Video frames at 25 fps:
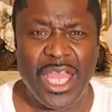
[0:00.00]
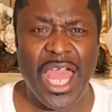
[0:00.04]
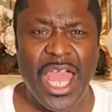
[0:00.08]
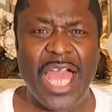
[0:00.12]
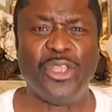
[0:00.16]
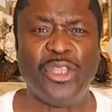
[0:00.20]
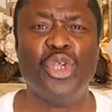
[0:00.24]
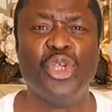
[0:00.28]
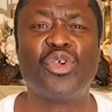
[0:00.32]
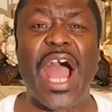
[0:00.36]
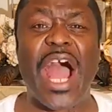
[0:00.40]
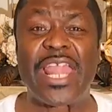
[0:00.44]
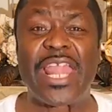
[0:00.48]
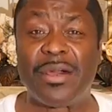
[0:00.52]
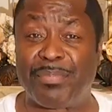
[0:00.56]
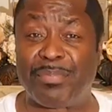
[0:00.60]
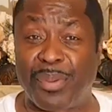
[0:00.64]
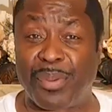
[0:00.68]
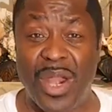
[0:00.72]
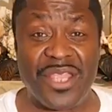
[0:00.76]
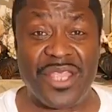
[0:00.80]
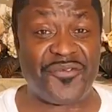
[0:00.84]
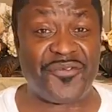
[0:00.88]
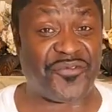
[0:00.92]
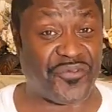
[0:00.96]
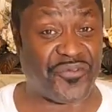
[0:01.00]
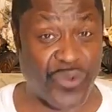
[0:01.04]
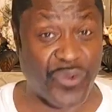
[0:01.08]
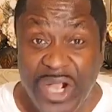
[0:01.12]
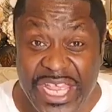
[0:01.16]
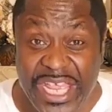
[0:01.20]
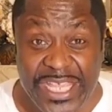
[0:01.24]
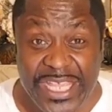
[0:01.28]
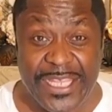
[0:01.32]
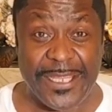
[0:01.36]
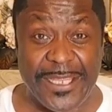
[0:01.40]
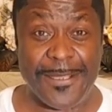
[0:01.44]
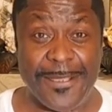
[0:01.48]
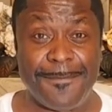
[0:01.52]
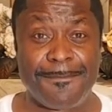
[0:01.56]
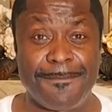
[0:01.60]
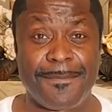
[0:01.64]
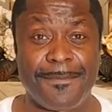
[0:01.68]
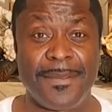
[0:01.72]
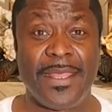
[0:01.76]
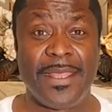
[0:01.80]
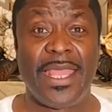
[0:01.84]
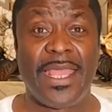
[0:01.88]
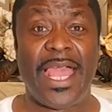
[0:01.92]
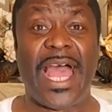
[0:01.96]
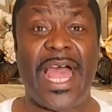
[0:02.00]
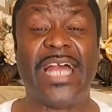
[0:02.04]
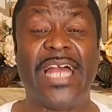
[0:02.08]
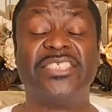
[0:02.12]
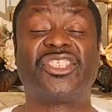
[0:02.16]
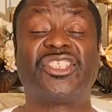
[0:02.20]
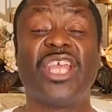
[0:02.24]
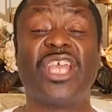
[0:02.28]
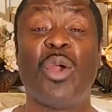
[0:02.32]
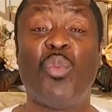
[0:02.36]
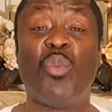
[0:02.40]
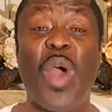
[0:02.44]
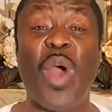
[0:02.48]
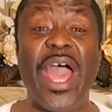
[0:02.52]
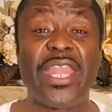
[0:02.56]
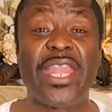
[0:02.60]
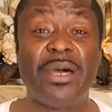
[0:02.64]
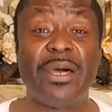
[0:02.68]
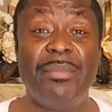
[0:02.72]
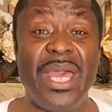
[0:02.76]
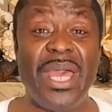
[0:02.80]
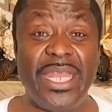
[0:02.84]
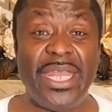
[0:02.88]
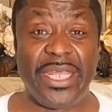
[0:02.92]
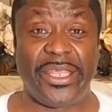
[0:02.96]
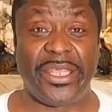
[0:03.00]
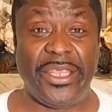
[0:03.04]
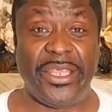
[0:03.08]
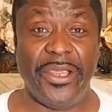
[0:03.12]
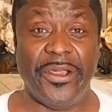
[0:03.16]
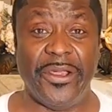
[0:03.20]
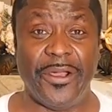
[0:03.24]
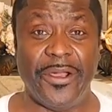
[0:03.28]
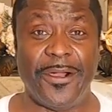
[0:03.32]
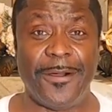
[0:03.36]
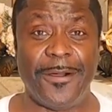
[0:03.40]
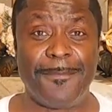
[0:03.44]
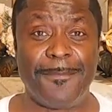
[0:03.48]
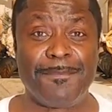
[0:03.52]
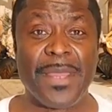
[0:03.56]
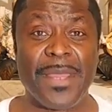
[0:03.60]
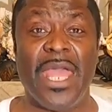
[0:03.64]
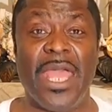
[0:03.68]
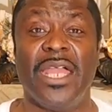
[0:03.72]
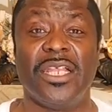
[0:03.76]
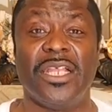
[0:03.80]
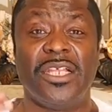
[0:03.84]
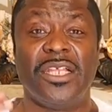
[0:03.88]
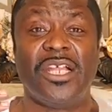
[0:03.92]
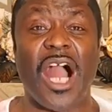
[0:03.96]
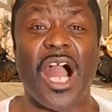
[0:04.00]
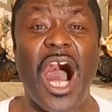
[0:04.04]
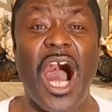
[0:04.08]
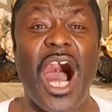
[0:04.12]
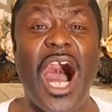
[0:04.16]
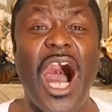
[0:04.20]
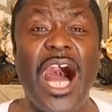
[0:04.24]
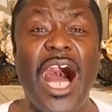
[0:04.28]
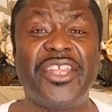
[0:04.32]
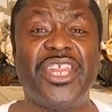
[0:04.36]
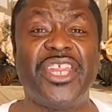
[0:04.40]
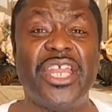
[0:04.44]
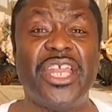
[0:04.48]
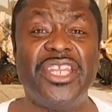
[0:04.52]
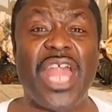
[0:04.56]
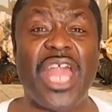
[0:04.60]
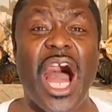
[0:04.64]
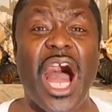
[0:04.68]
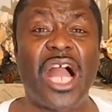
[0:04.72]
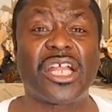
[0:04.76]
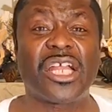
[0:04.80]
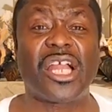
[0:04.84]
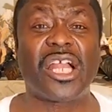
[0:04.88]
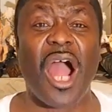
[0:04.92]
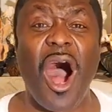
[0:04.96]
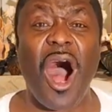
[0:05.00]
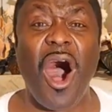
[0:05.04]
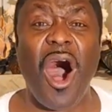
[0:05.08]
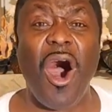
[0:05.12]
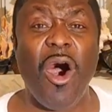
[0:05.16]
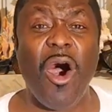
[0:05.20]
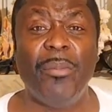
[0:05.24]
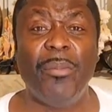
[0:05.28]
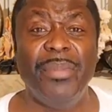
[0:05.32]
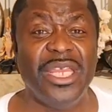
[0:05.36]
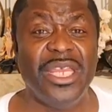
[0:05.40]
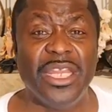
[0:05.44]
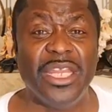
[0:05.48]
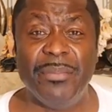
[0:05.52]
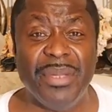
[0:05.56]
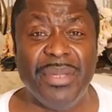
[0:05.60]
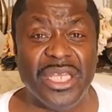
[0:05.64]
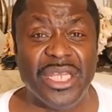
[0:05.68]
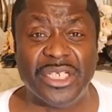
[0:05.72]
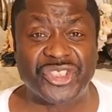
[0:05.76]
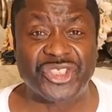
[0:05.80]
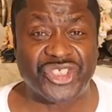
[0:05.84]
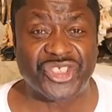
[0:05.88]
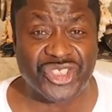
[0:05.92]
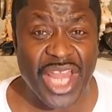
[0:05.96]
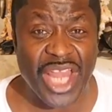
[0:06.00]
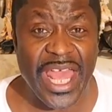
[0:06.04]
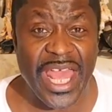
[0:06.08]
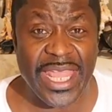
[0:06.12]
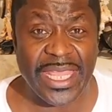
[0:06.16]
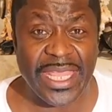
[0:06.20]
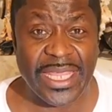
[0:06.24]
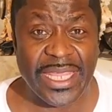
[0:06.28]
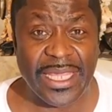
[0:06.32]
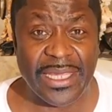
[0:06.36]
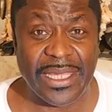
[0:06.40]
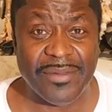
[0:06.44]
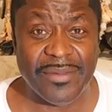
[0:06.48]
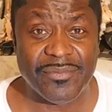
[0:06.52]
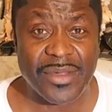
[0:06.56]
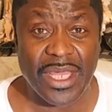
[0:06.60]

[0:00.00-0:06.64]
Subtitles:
you got to break free and say, wait a minute here. God did not call me to be a slave.